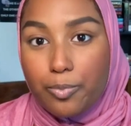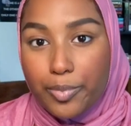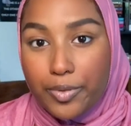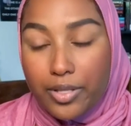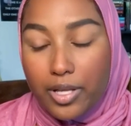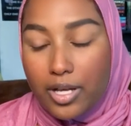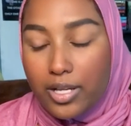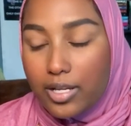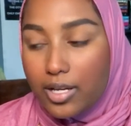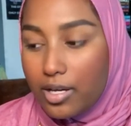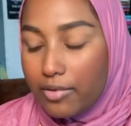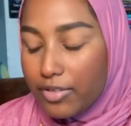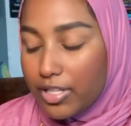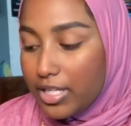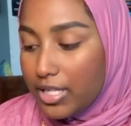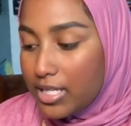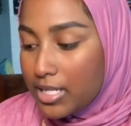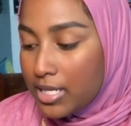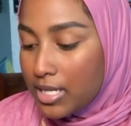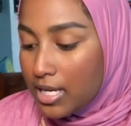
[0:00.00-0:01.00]
plot of
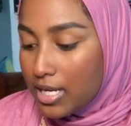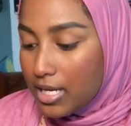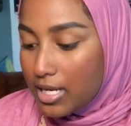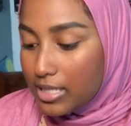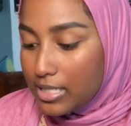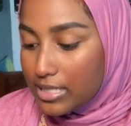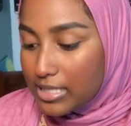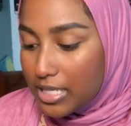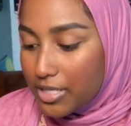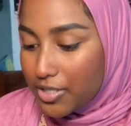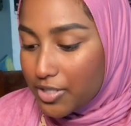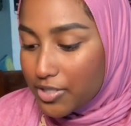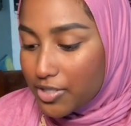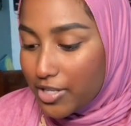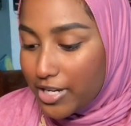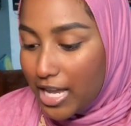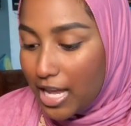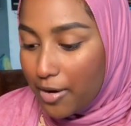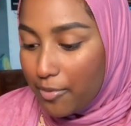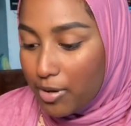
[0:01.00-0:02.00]
it centers
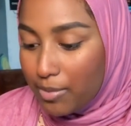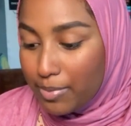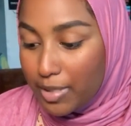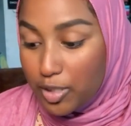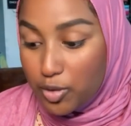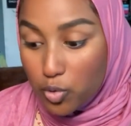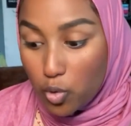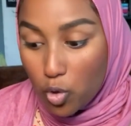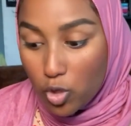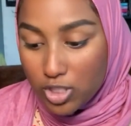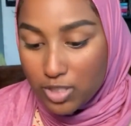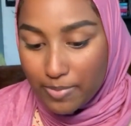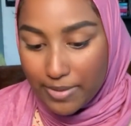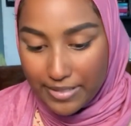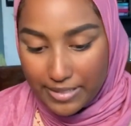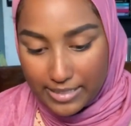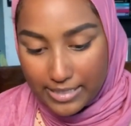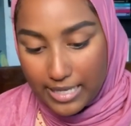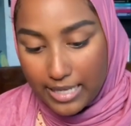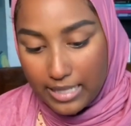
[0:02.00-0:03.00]
on Henry being told by
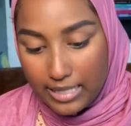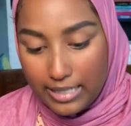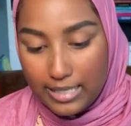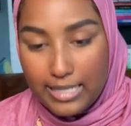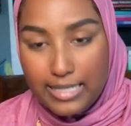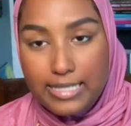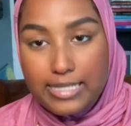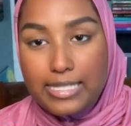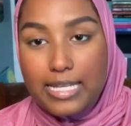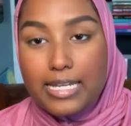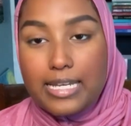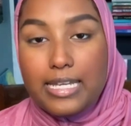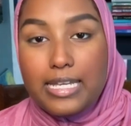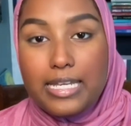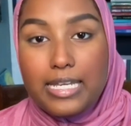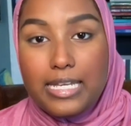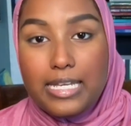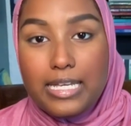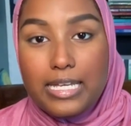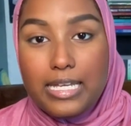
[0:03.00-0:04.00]
these aliens that
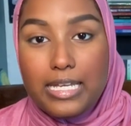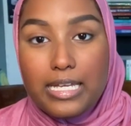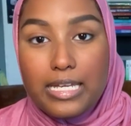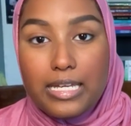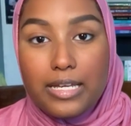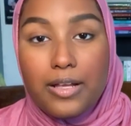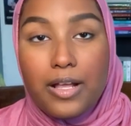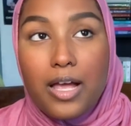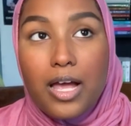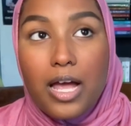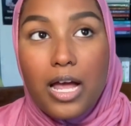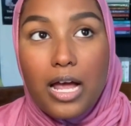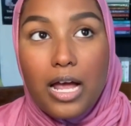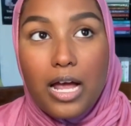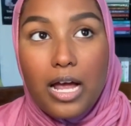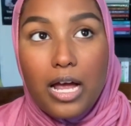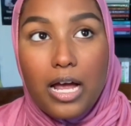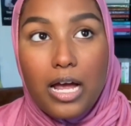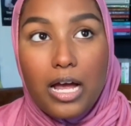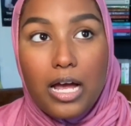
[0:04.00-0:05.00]
he
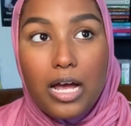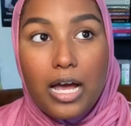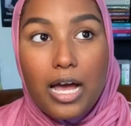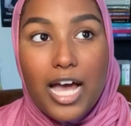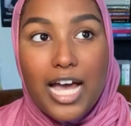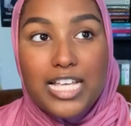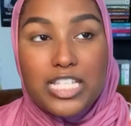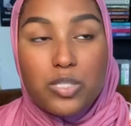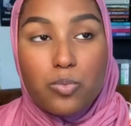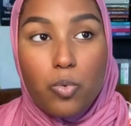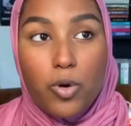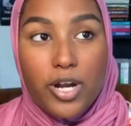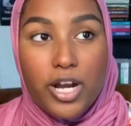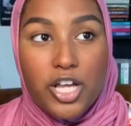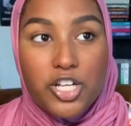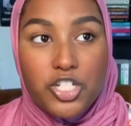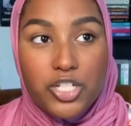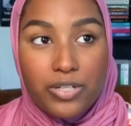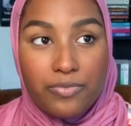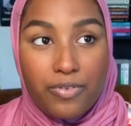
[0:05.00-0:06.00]
has
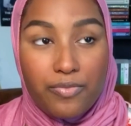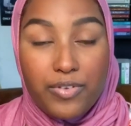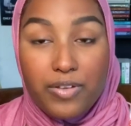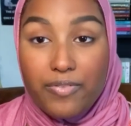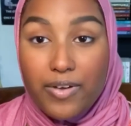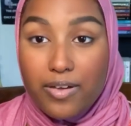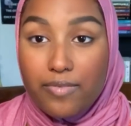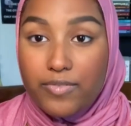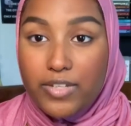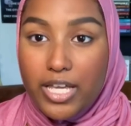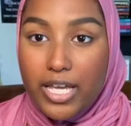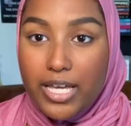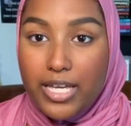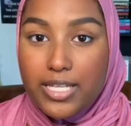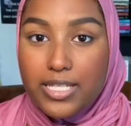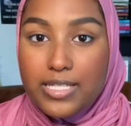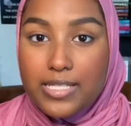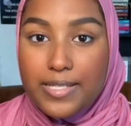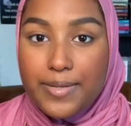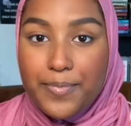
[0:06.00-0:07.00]
155
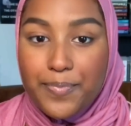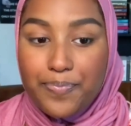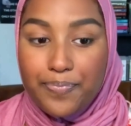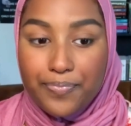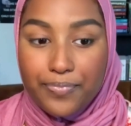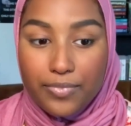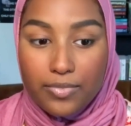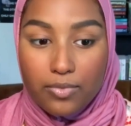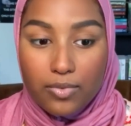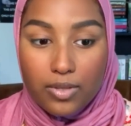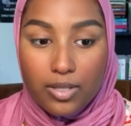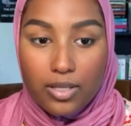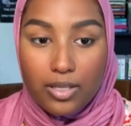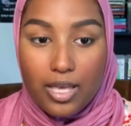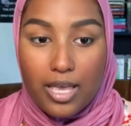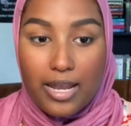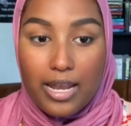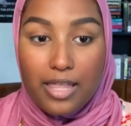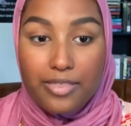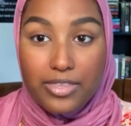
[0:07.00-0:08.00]
days,
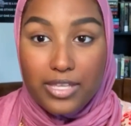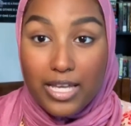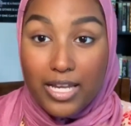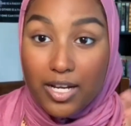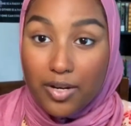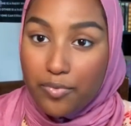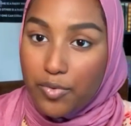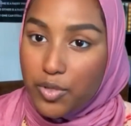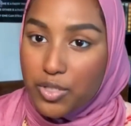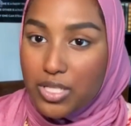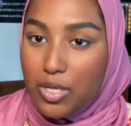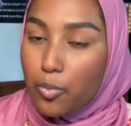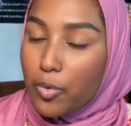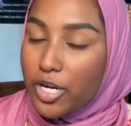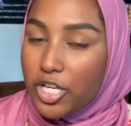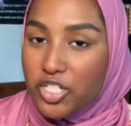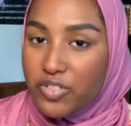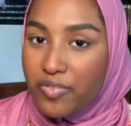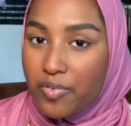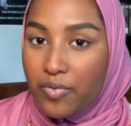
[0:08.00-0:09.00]
and at the end of those
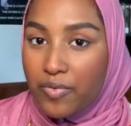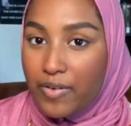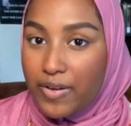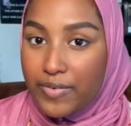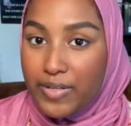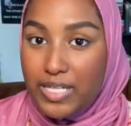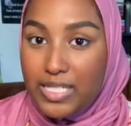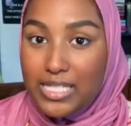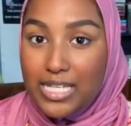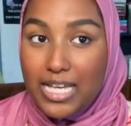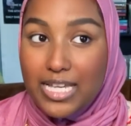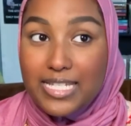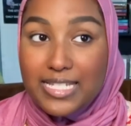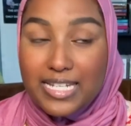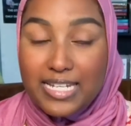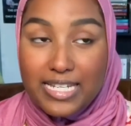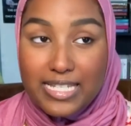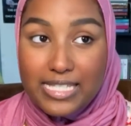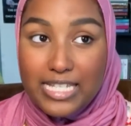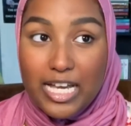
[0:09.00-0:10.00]
155 days, he has
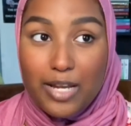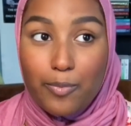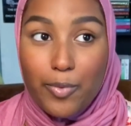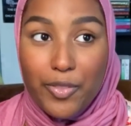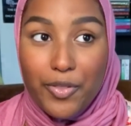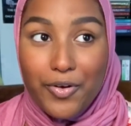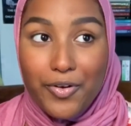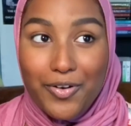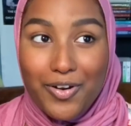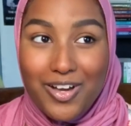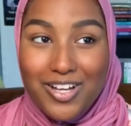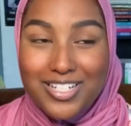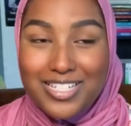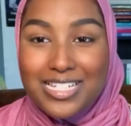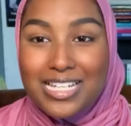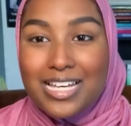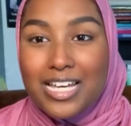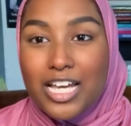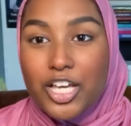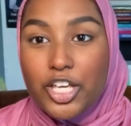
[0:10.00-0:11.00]
to decide whether or not
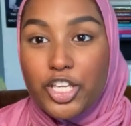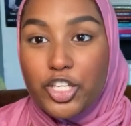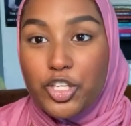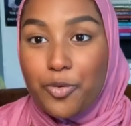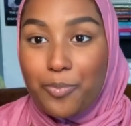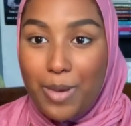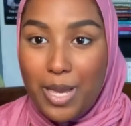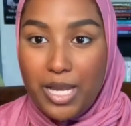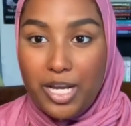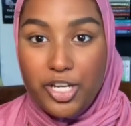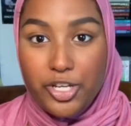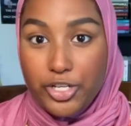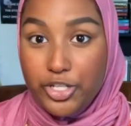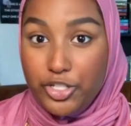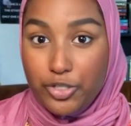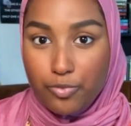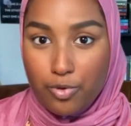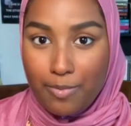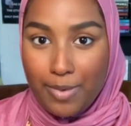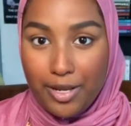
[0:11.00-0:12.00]
humanity
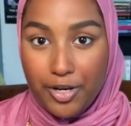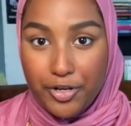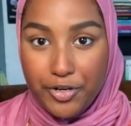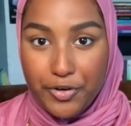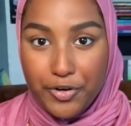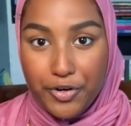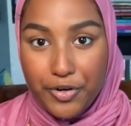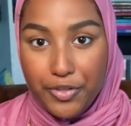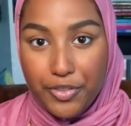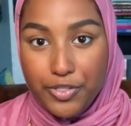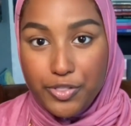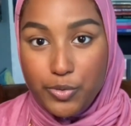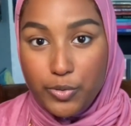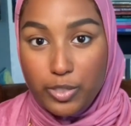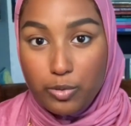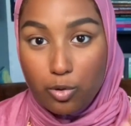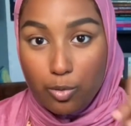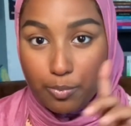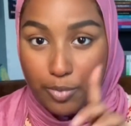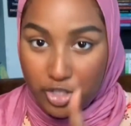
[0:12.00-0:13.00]
should remain on Earth. So
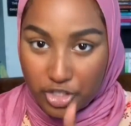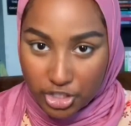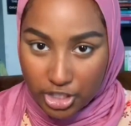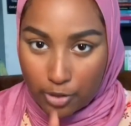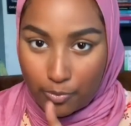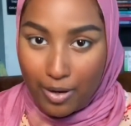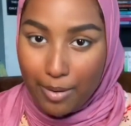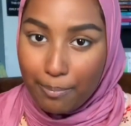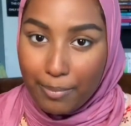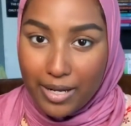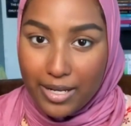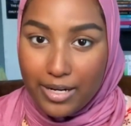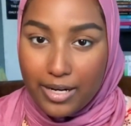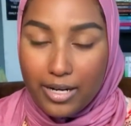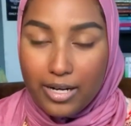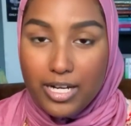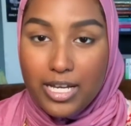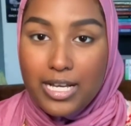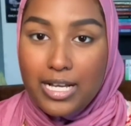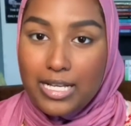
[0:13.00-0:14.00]
he will push a red
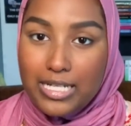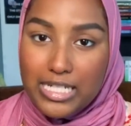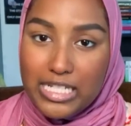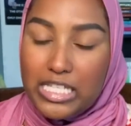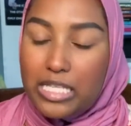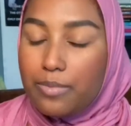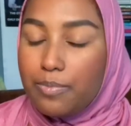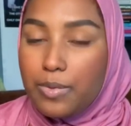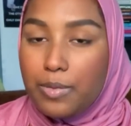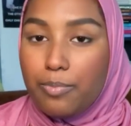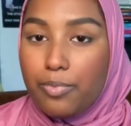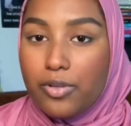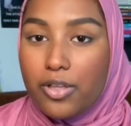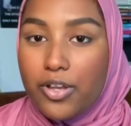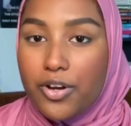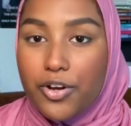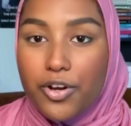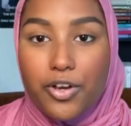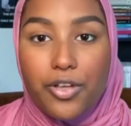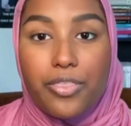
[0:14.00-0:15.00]
button to keep people
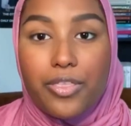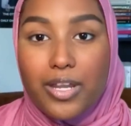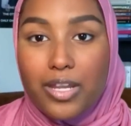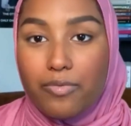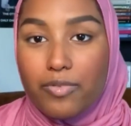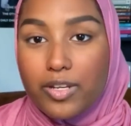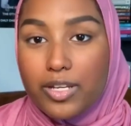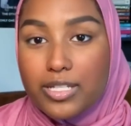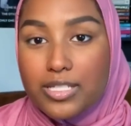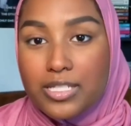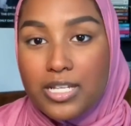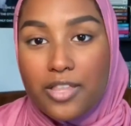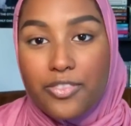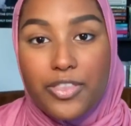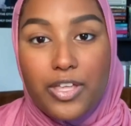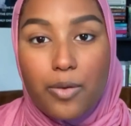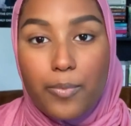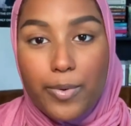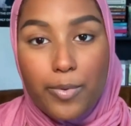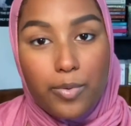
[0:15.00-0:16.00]
on Earth, and if he does
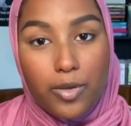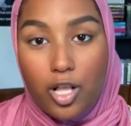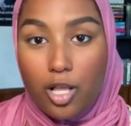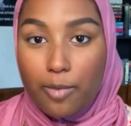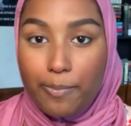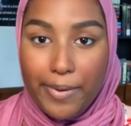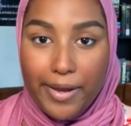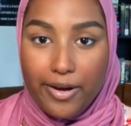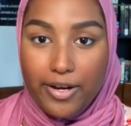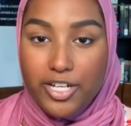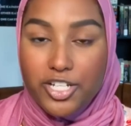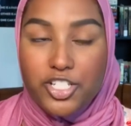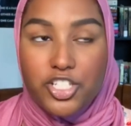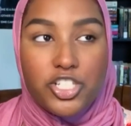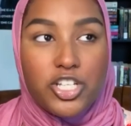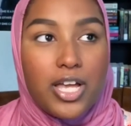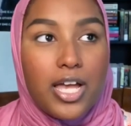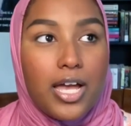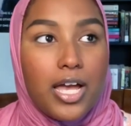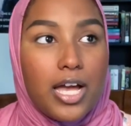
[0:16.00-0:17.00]
nothing, we will all perish.
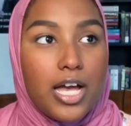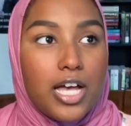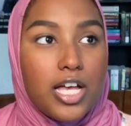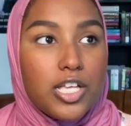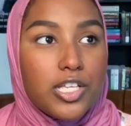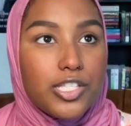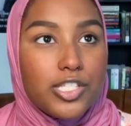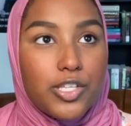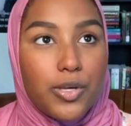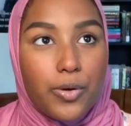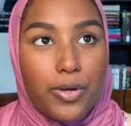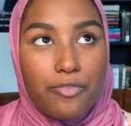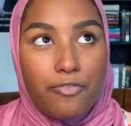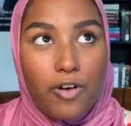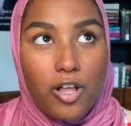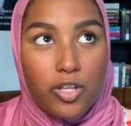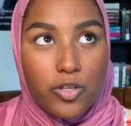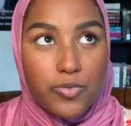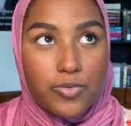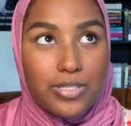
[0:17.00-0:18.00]
So it
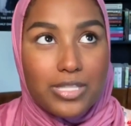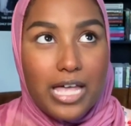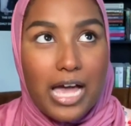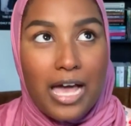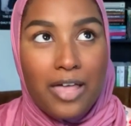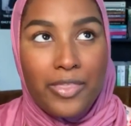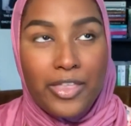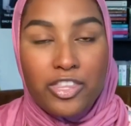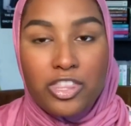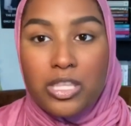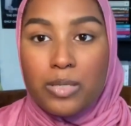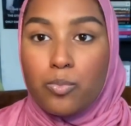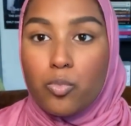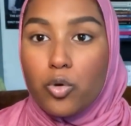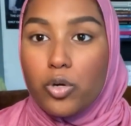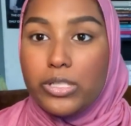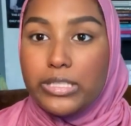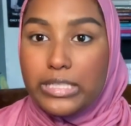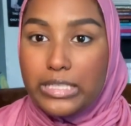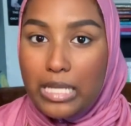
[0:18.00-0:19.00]
follows that and like the
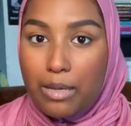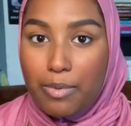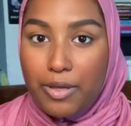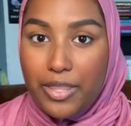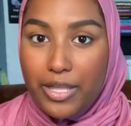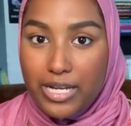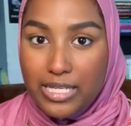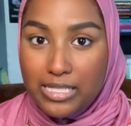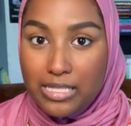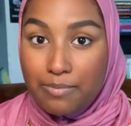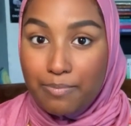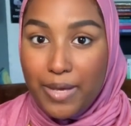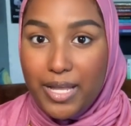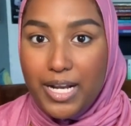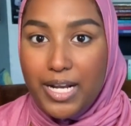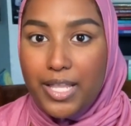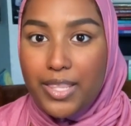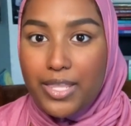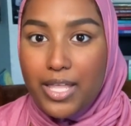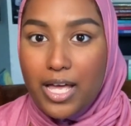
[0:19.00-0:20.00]
moral dilemma that is
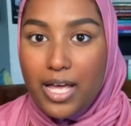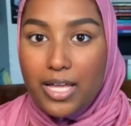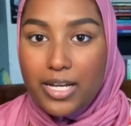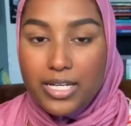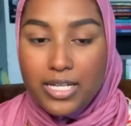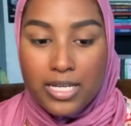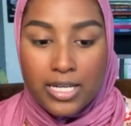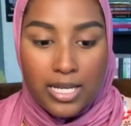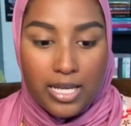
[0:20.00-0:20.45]
embedded in that.